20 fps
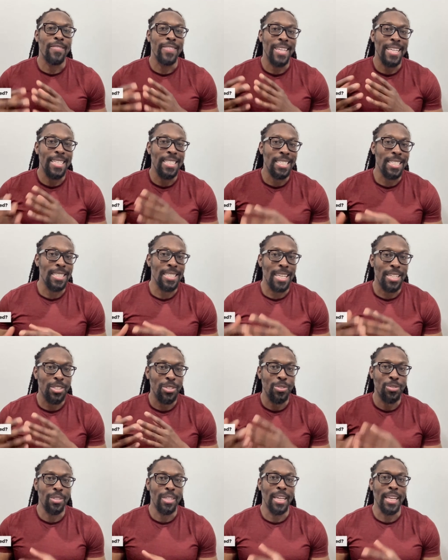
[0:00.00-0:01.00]
of insulin
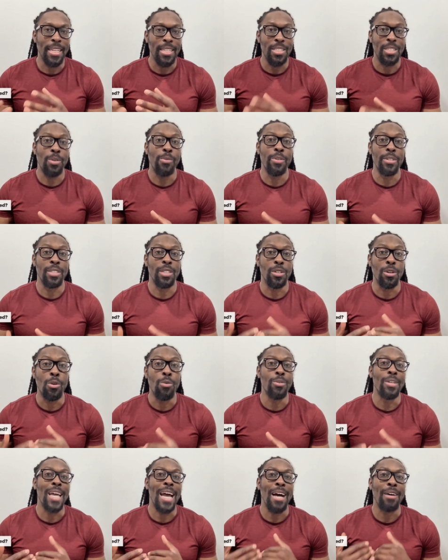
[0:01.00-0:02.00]
that you need is going to
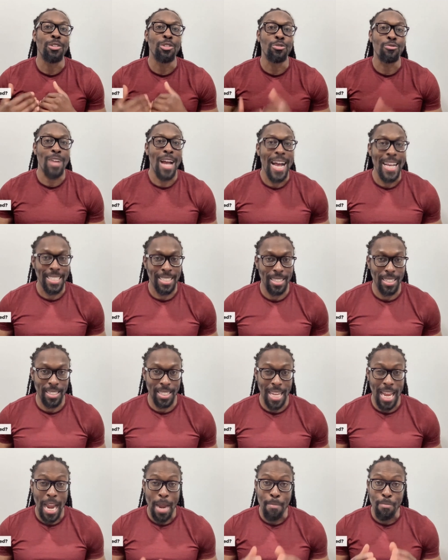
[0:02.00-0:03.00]
go down
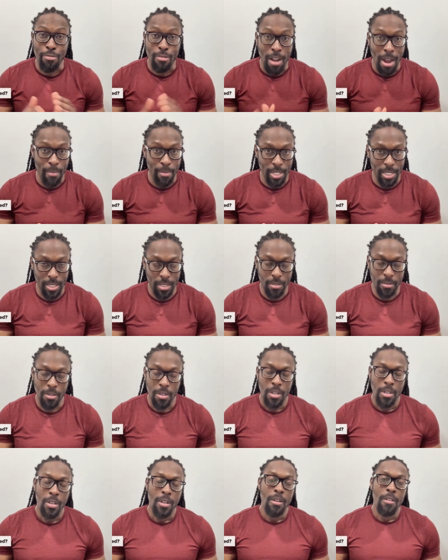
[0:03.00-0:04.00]
drastically. I promise you.
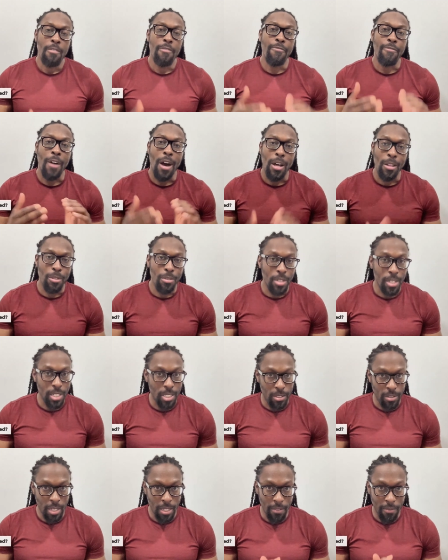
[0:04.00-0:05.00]
Follow
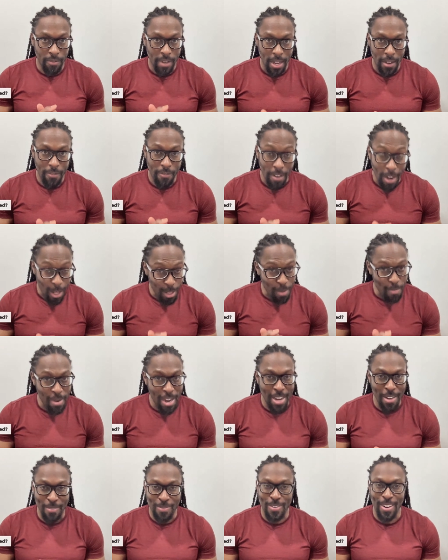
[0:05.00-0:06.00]

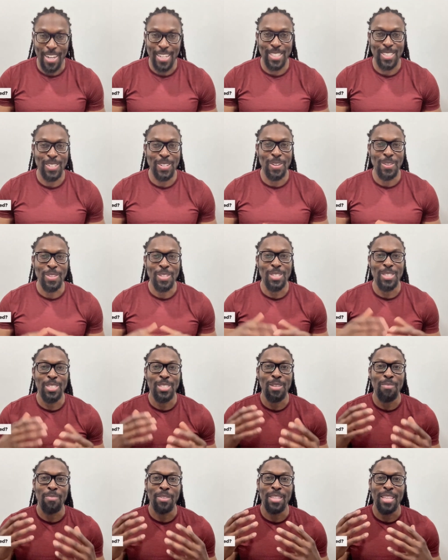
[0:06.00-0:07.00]
my advice. This is
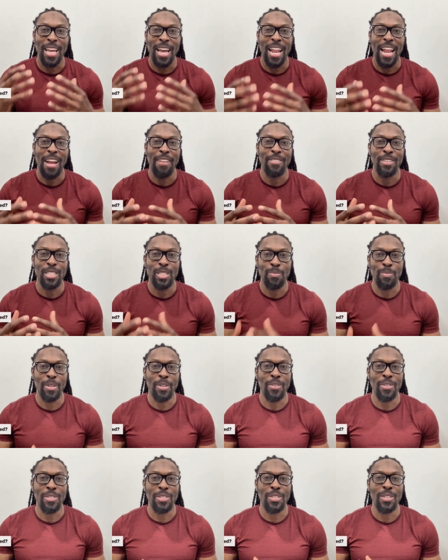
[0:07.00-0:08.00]
something that I've
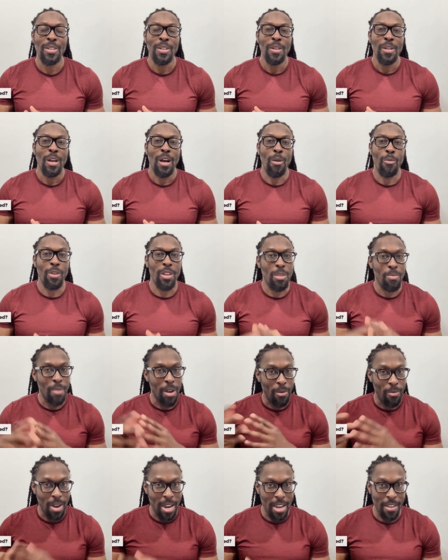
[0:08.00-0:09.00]
experienced with
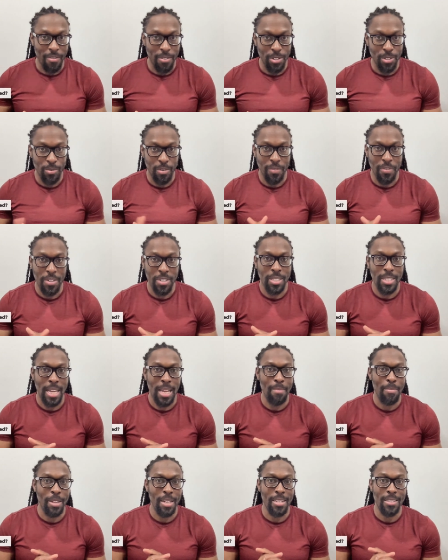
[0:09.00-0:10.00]
my wife, who's reversed
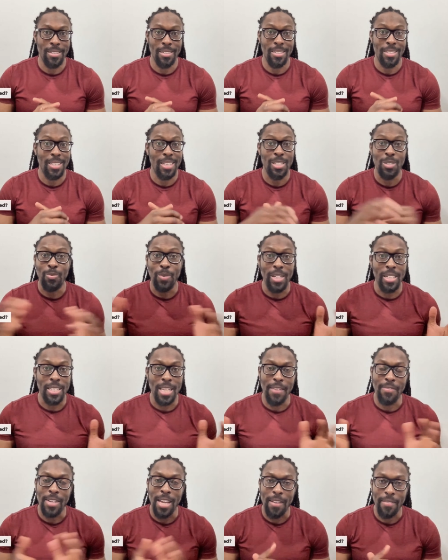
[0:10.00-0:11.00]
diabetes in 6 weeks
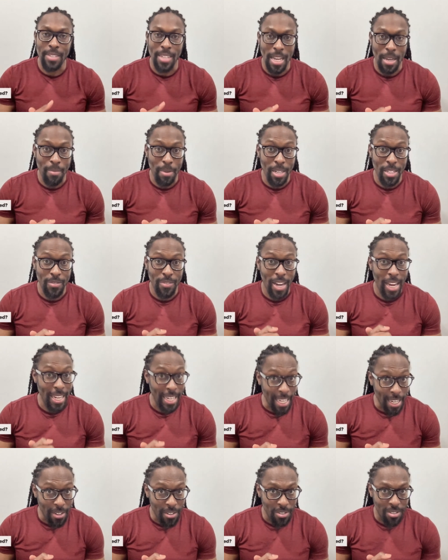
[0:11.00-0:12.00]
after having diabetes for 8
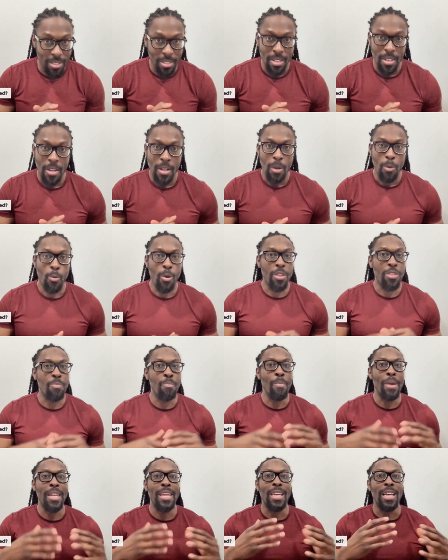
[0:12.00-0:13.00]
years, with
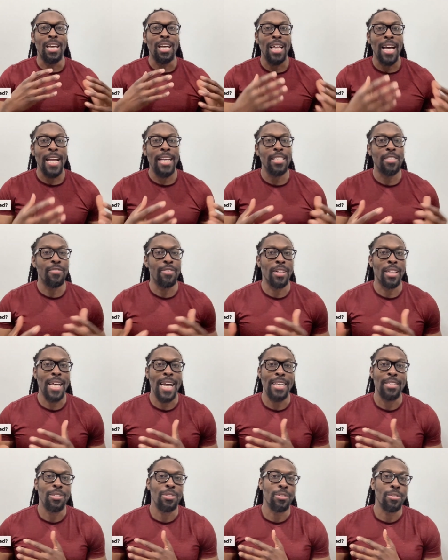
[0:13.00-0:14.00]
many clients for the
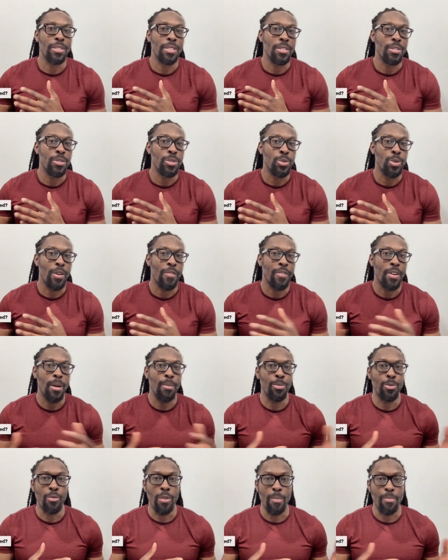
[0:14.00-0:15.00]
last 2 years who have
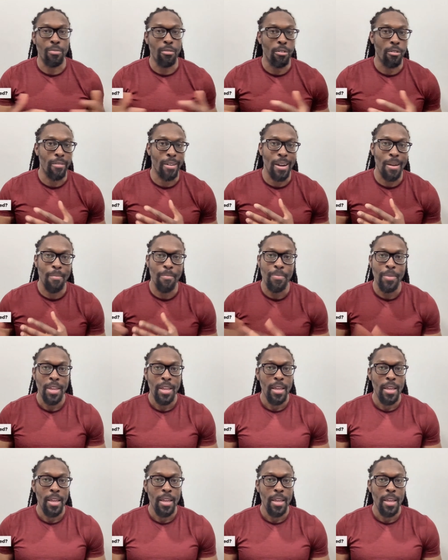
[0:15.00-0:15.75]
come through our program.